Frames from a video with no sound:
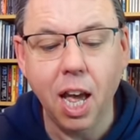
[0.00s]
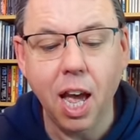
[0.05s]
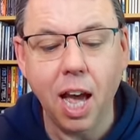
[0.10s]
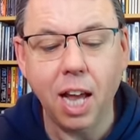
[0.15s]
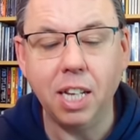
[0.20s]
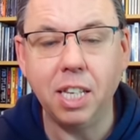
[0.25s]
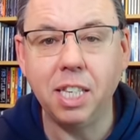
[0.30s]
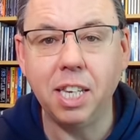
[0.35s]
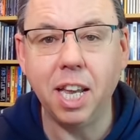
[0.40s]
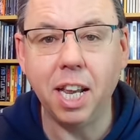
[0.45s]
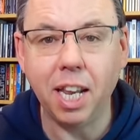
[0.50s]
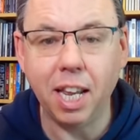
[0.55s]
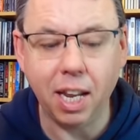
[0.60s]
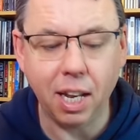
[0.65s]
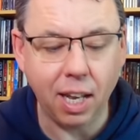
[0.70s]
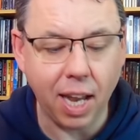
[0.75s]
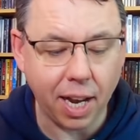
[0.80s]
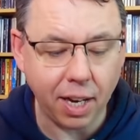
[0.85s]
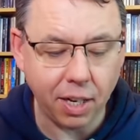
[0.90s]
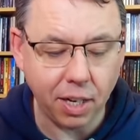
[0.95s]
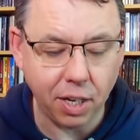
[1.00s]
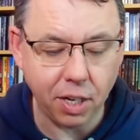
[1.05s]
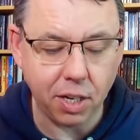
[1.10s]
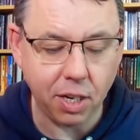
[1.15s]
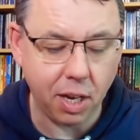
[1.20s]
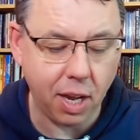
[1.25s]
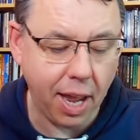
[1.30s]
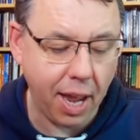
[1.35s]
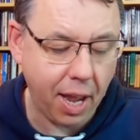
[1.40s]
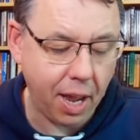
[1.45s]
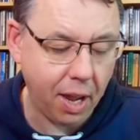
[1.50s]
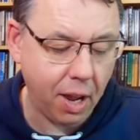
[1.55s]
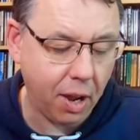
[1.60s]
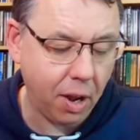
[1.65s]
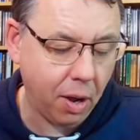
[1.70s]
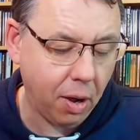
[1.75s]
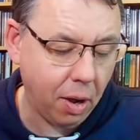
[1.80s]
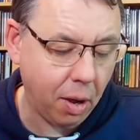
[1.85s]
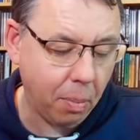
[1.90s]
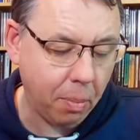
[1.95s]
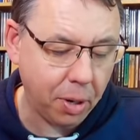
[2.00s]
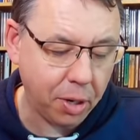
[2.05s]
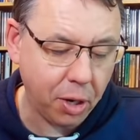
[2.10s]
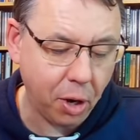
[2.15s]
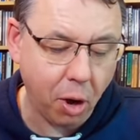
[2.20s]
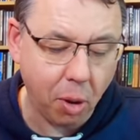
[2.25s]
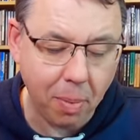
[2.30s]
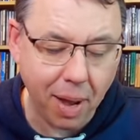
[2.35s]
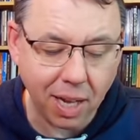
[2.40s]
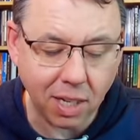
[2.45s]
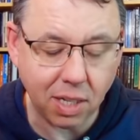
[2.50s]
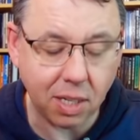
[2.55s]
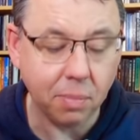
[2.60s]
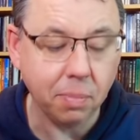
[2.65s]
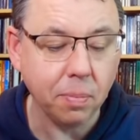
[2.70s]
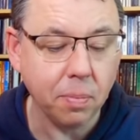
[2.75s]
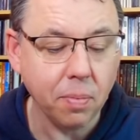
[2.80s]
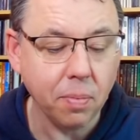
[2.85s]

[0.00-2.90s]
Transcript: until it landed on my doormat.